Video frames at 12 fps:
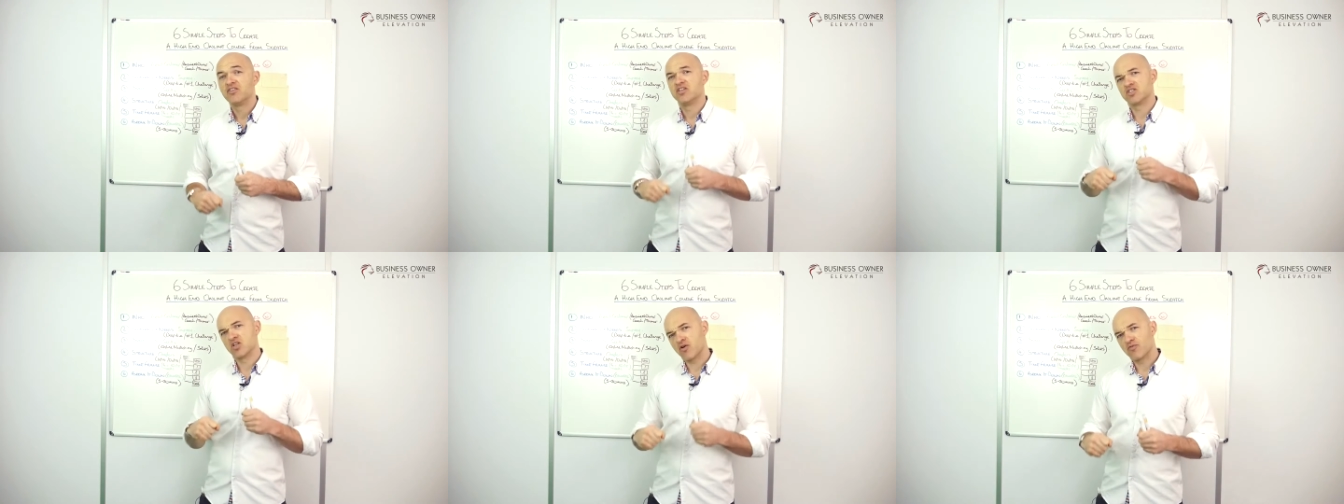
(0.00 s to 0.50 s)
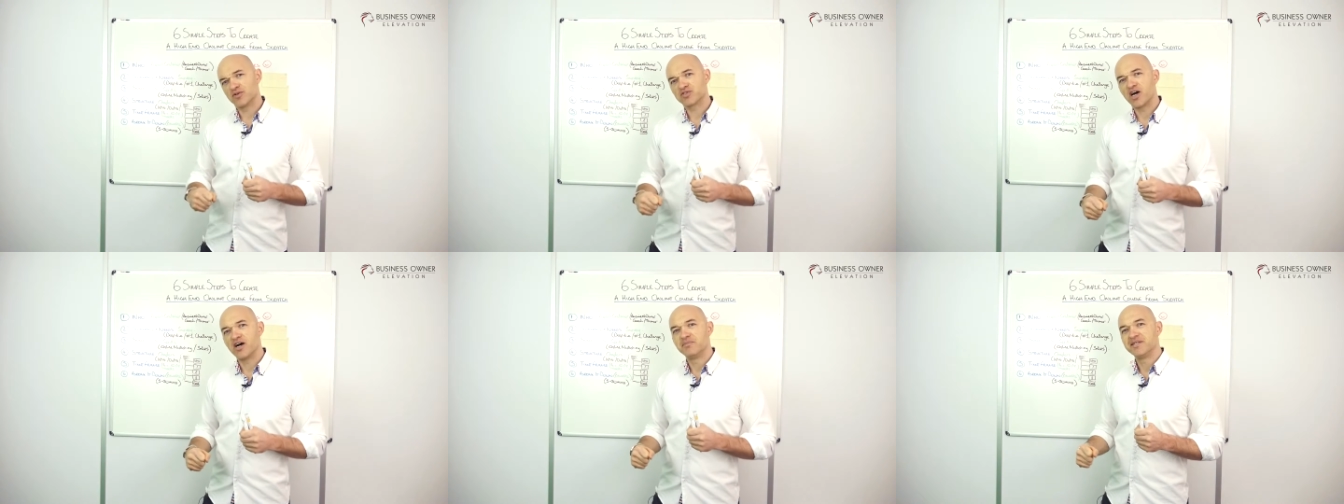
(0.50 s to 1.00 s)
there's no real
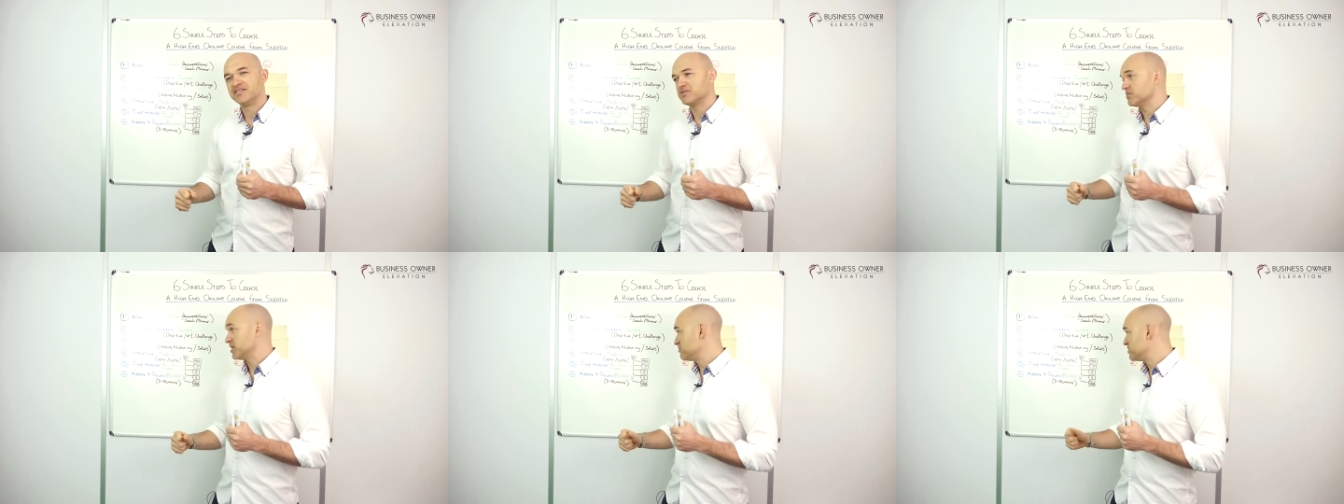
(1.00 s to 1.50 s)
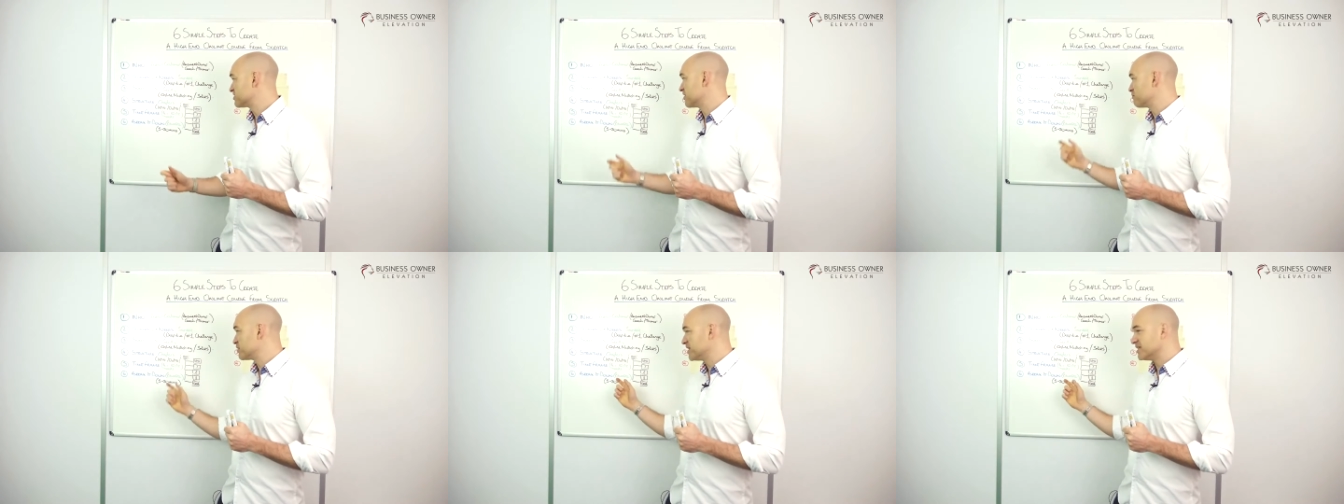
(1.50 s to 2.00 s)
time limit on
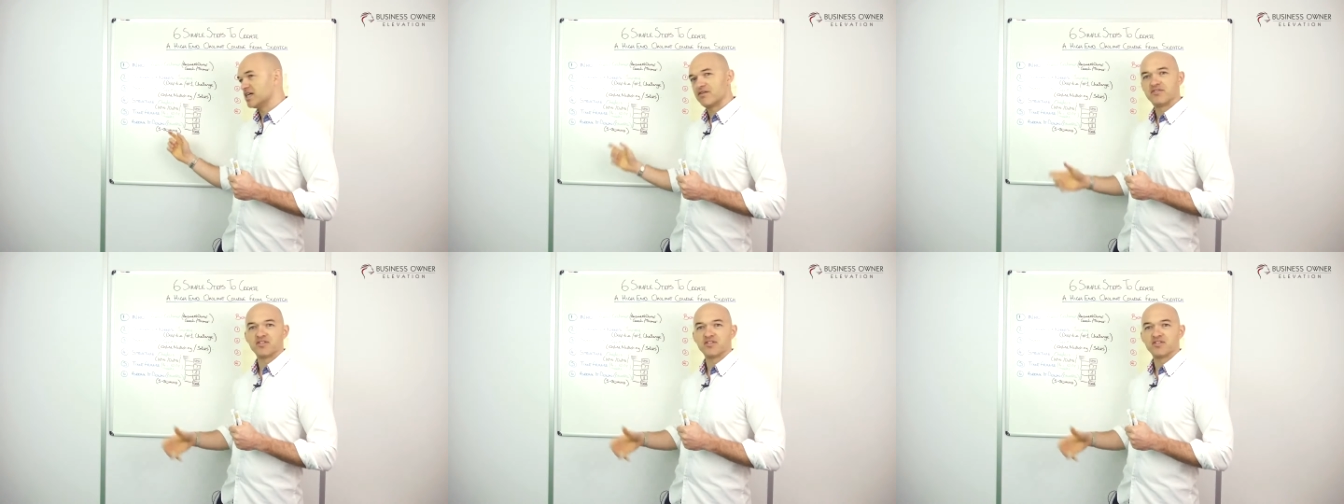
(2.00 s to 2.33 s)
a PDF.